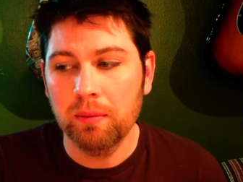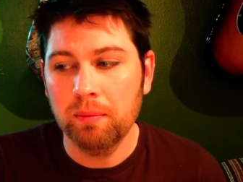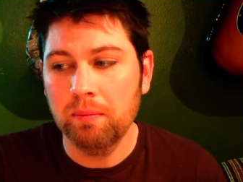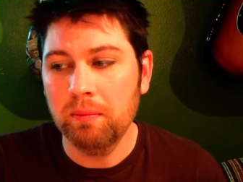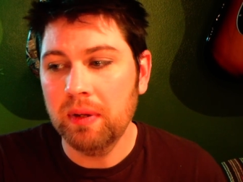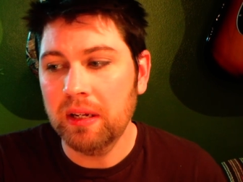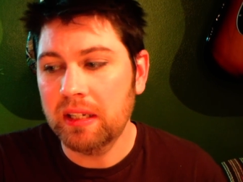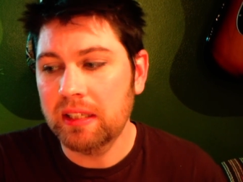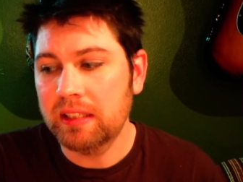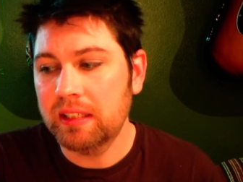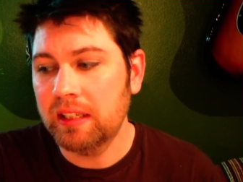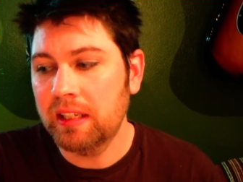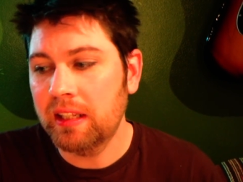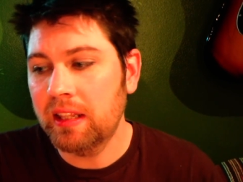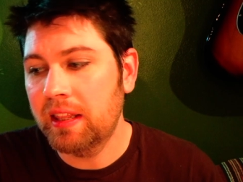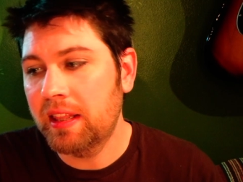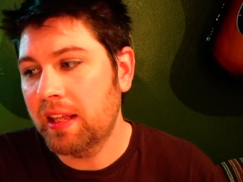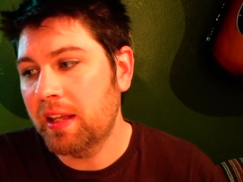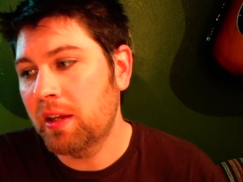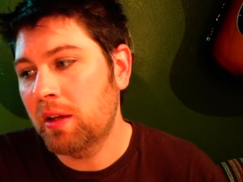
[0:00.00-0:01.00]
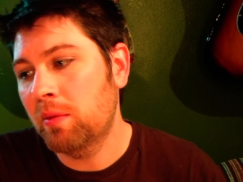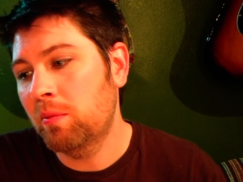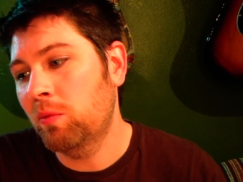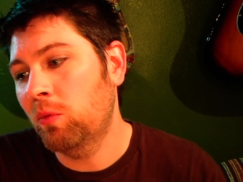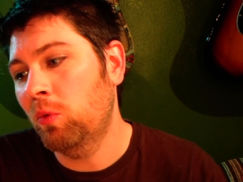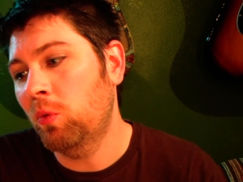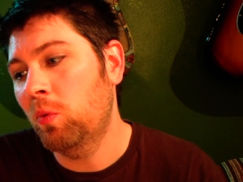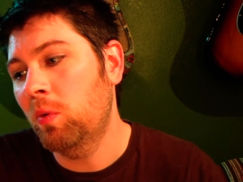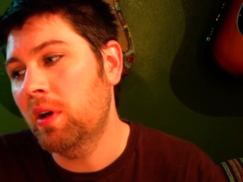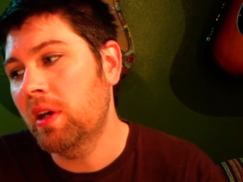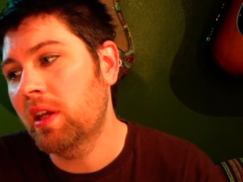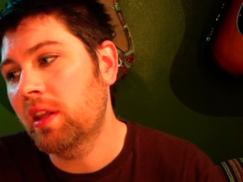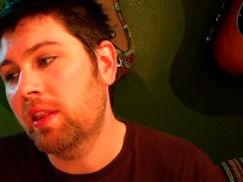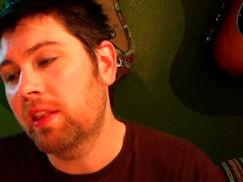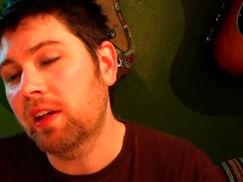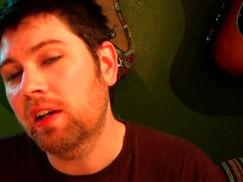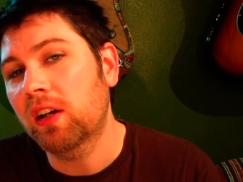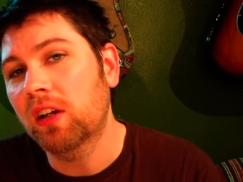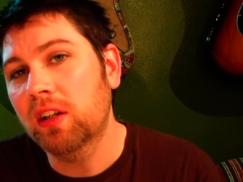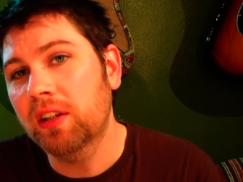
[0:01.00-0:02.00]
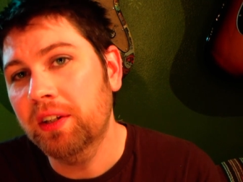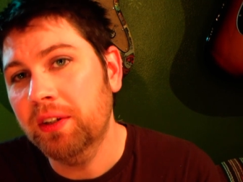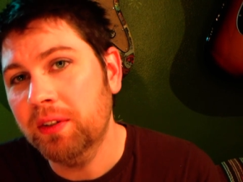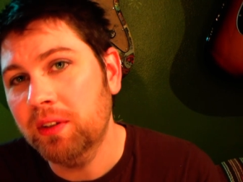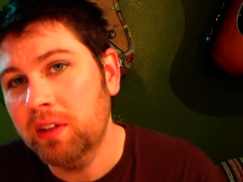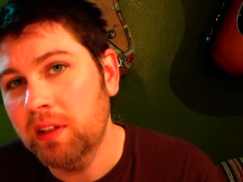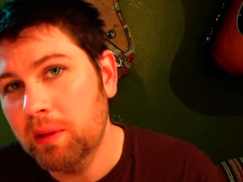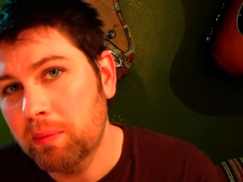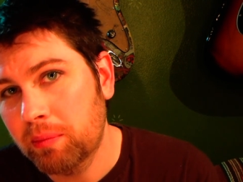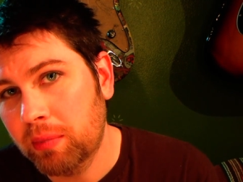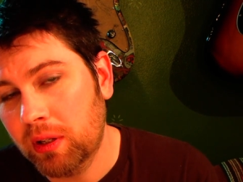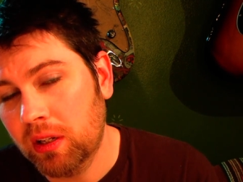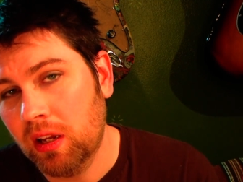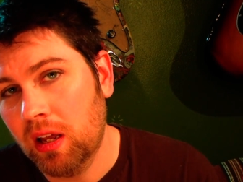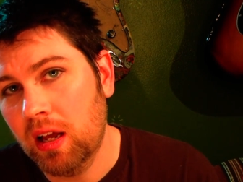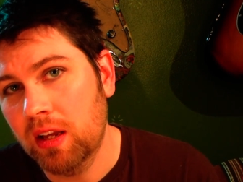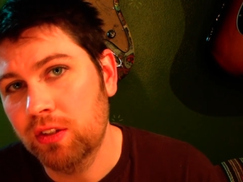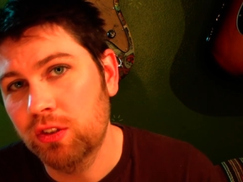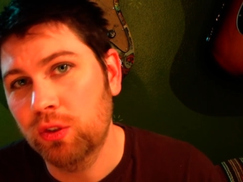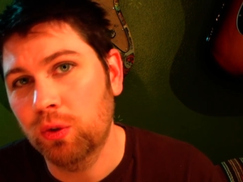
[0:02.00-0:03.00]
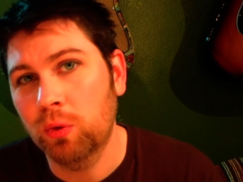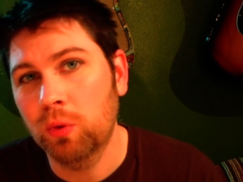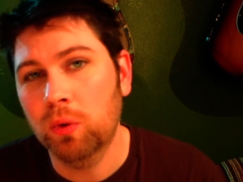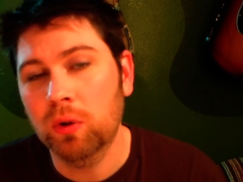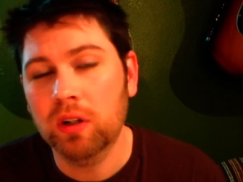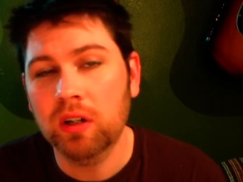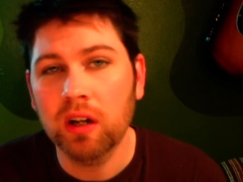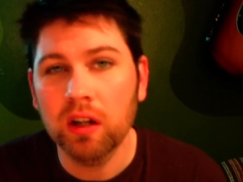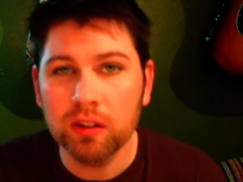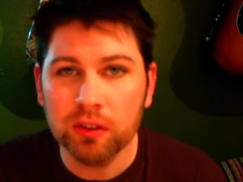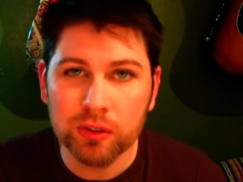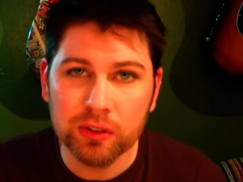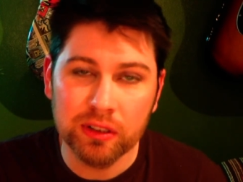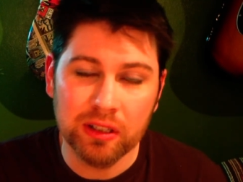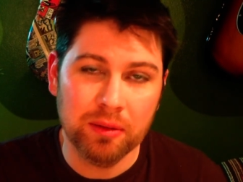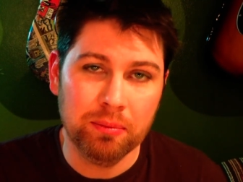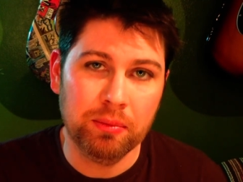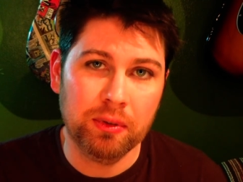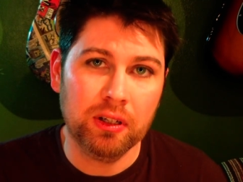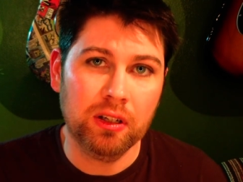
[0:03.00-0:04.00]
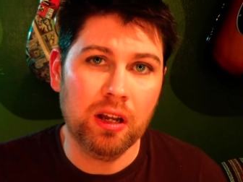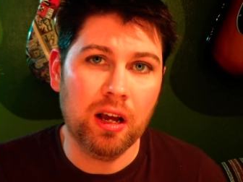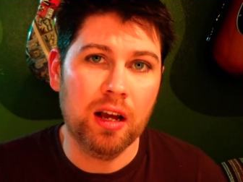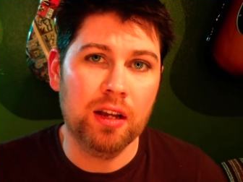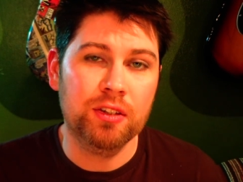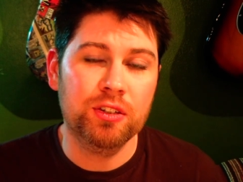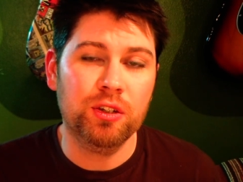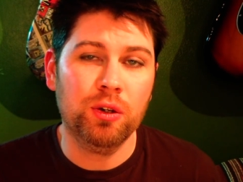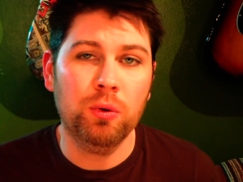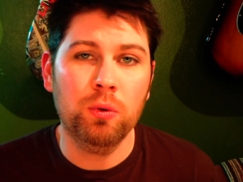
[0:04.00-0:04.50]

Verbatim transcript: mixing them with a clear lip gloss or a colored lip gloss,